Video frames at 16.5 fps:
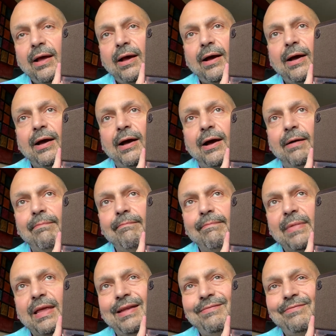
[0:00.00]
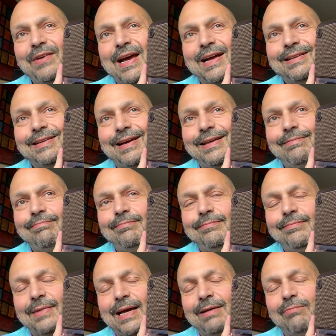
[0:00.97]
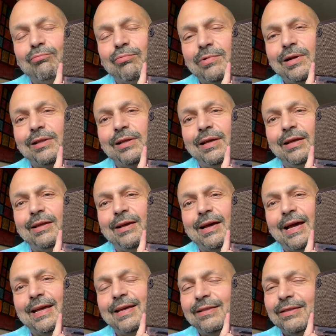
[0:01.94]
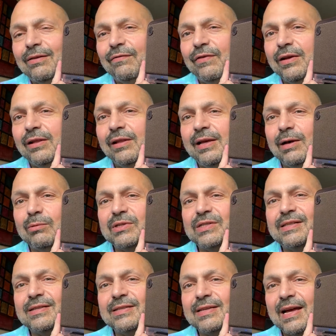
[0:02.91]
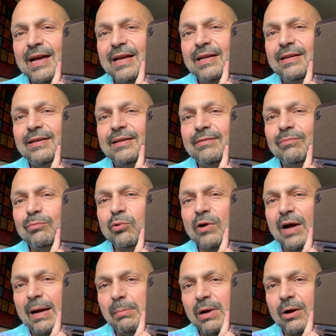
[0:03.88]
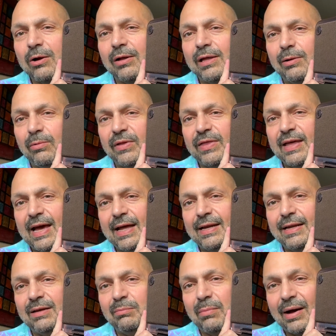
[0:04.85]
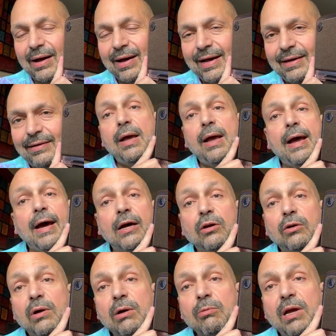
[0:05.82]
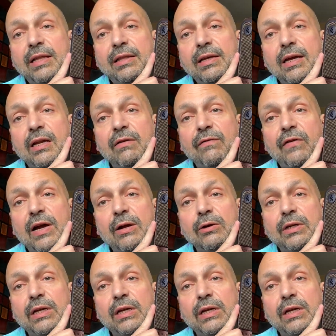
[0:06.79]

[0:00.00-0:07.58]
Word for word: Um, in fact, I I really, I get the feeling it was designed primarily with that in mind. How do I rate the Edifier